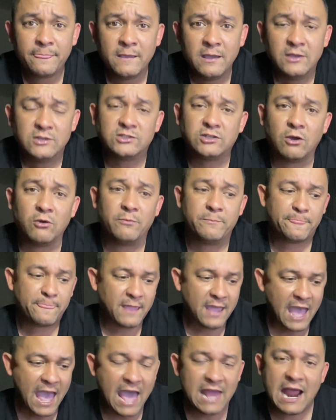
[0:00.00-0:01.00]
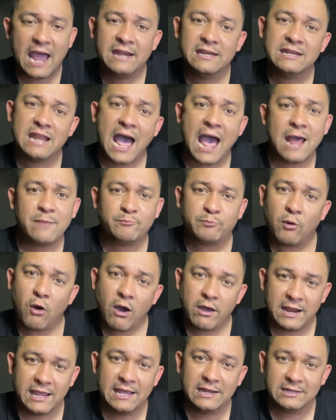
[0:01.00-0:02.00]
So had I not
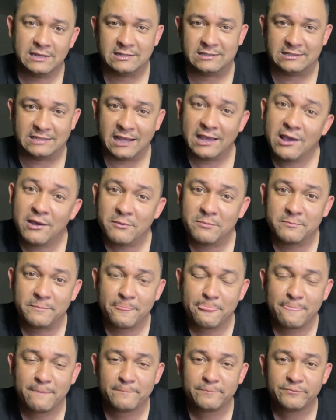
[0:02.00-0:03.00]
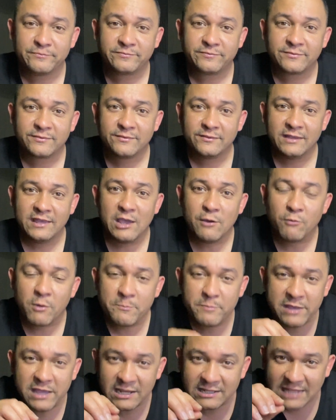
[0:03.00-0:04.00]
bought in the dip, it would
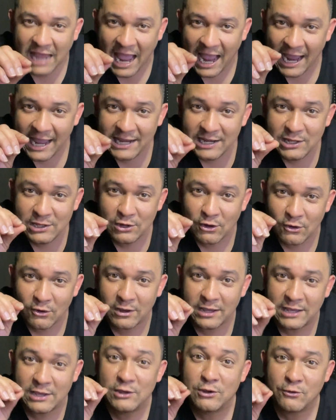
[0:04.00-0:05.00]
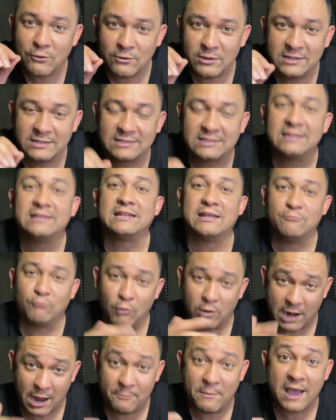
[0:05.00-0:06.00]
be a tinier increase than
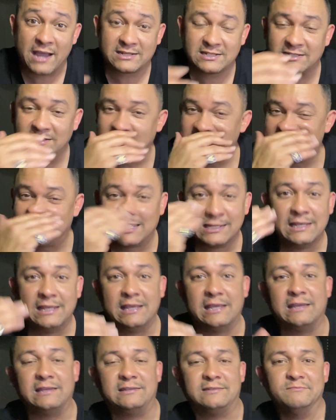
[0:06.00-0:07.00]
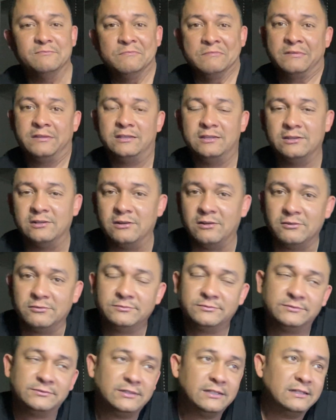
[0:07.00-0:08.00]
what I'm actually seeing, you know?
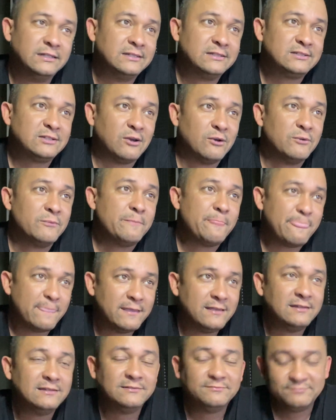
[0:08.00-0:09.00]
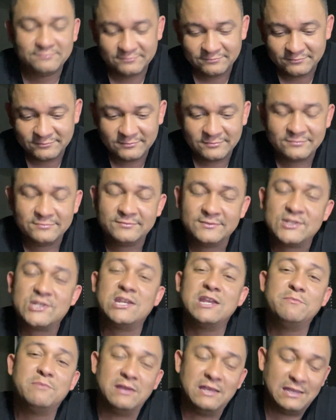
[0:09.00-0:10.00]
So
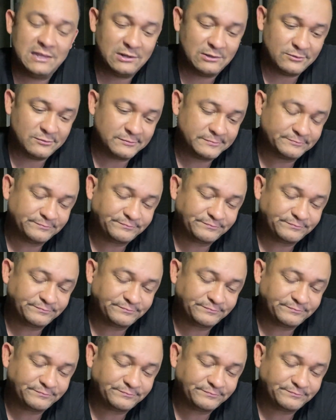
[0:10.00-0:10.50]
Shiba Inu.